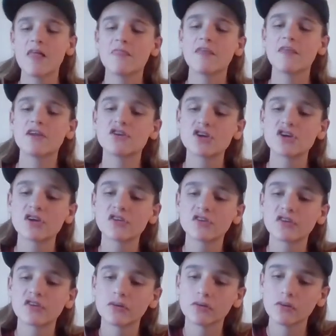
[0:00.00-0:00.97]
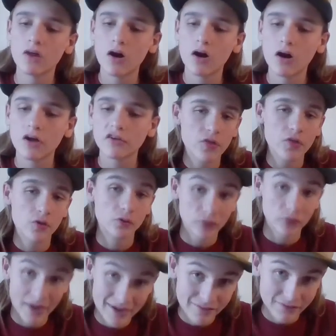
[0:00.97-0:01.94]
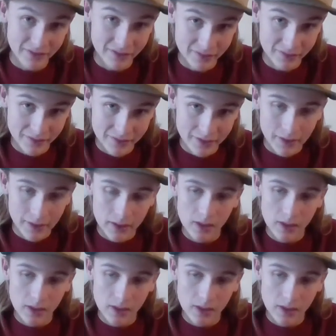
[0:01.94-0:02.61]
They just lost the Ravens.